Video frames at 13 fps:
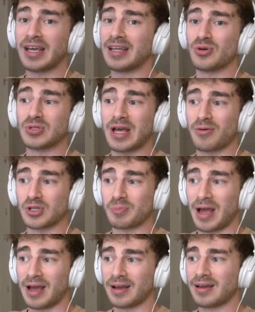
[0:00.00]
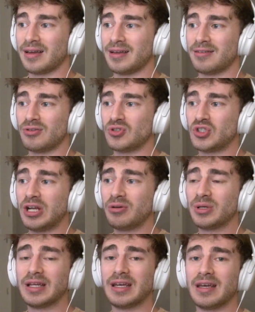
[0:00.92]
to get those hours back.
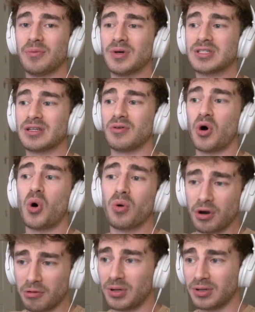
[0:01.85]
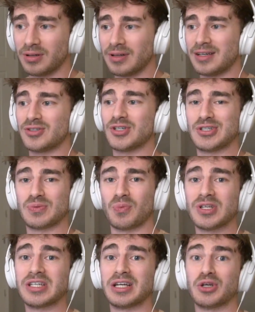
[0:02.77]
Generally, it wasn't horrible. It just
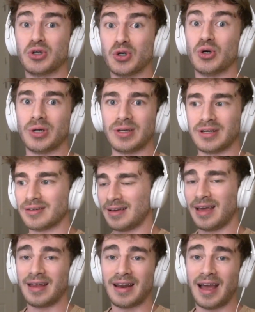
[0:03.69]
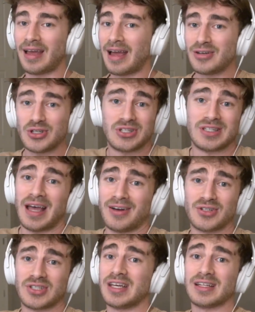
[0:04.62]
wasn't good. And I
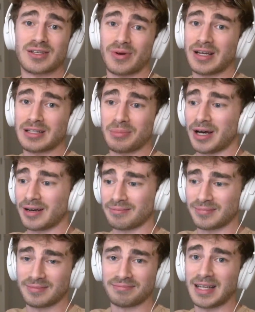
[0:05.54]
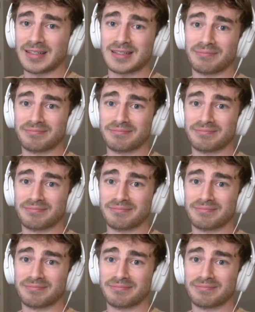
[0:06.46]
just needed to rant about it. That's it.